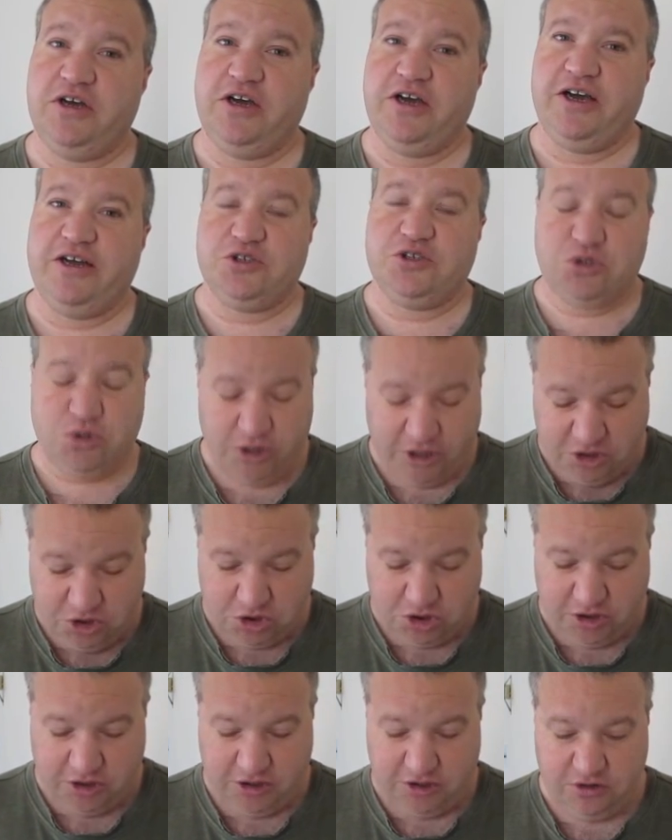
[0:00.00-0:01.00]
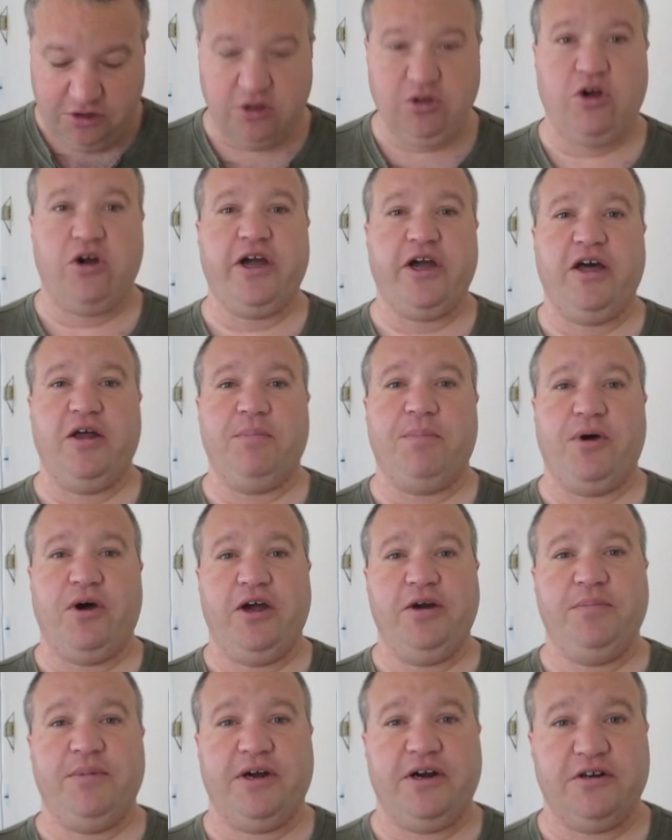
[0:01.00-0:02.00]
And strangely, the Long Island
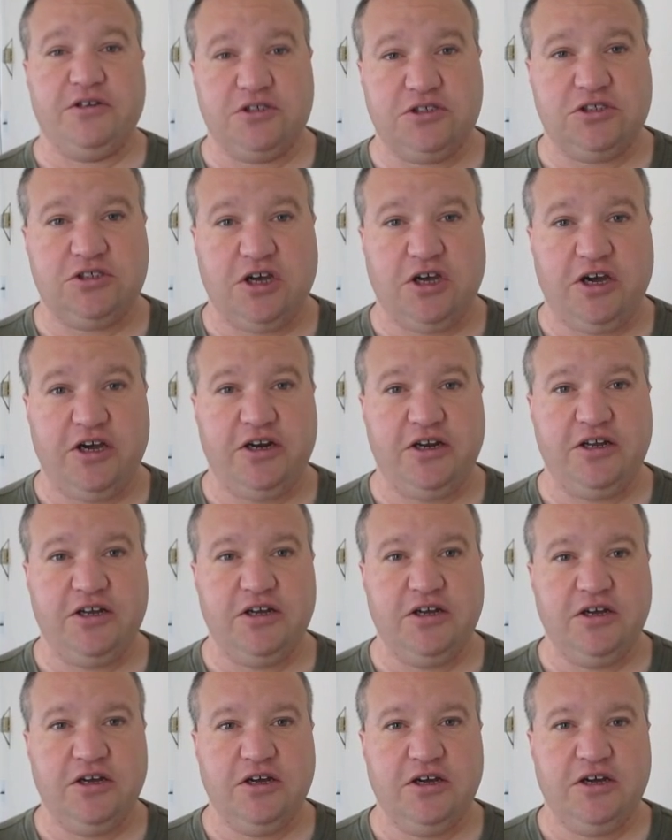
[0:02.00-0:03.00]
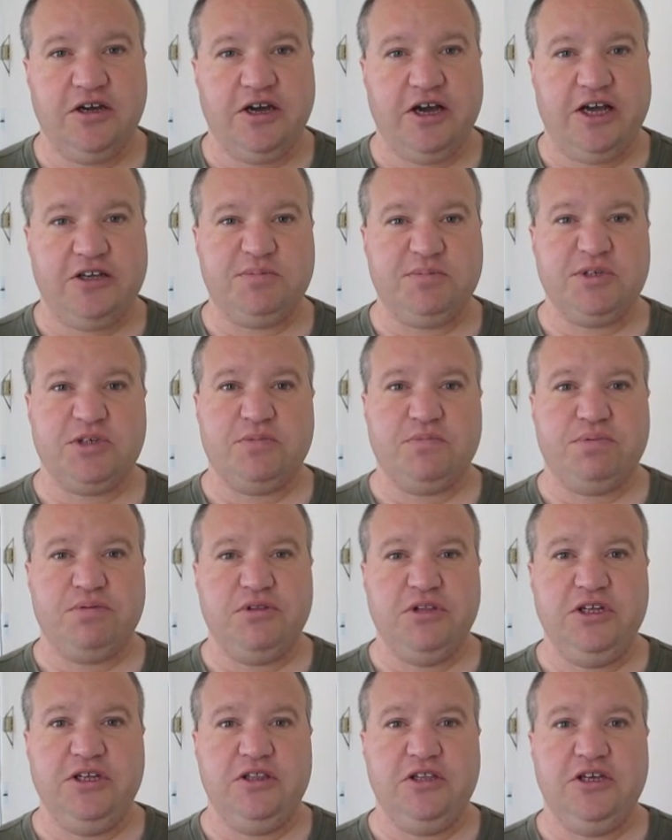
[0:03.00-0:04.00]
Pine Barrens Society has been
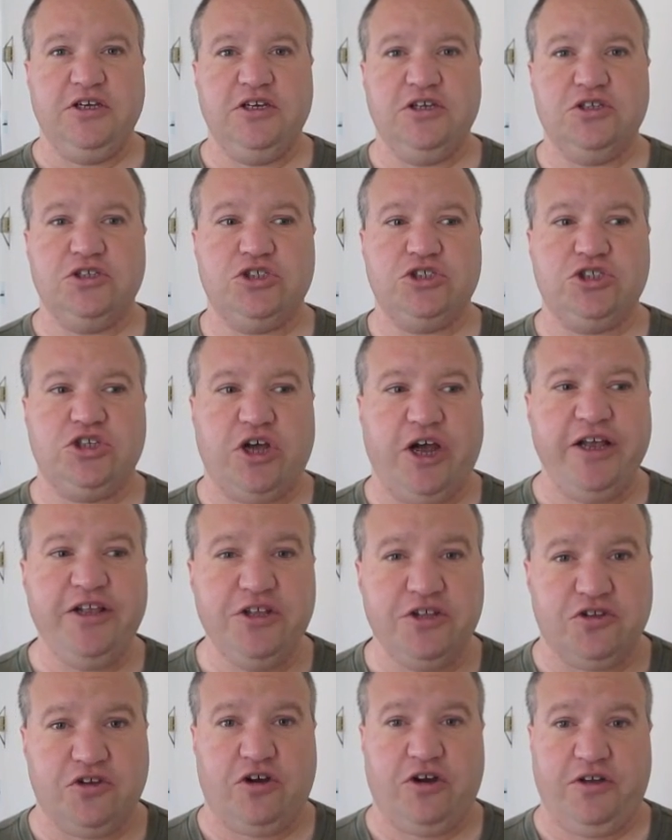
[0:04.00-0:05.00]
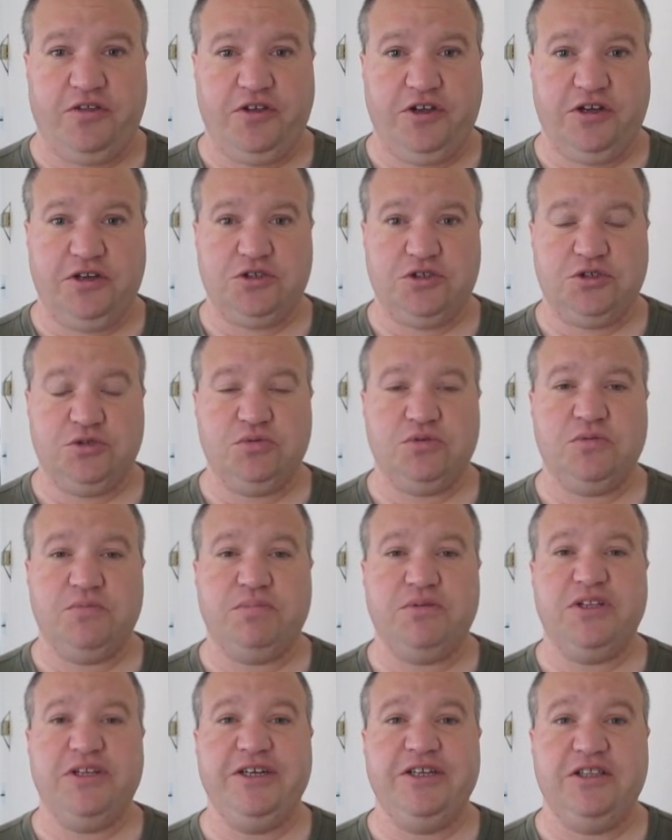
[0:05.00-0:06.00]
completely silent on the issue,
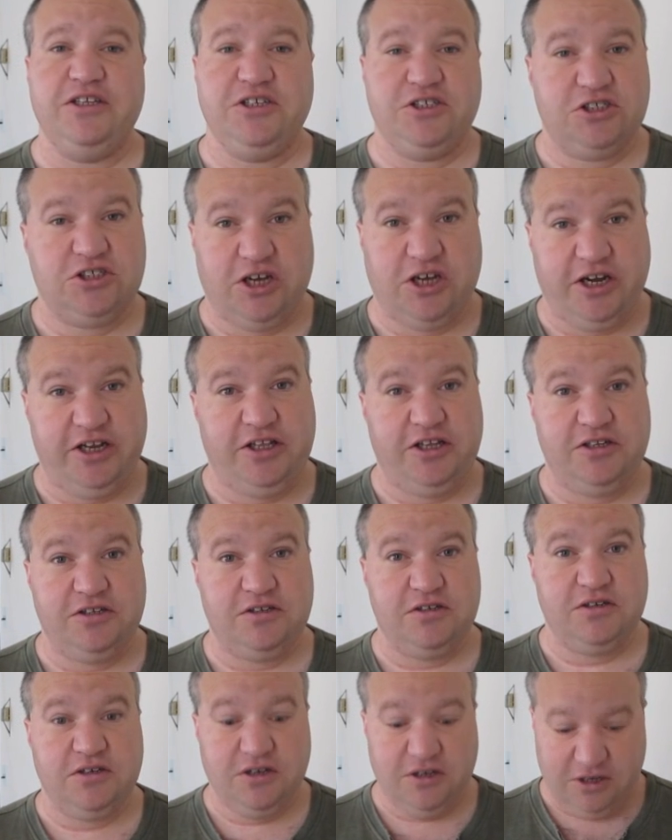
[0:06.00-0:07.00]
completely silent.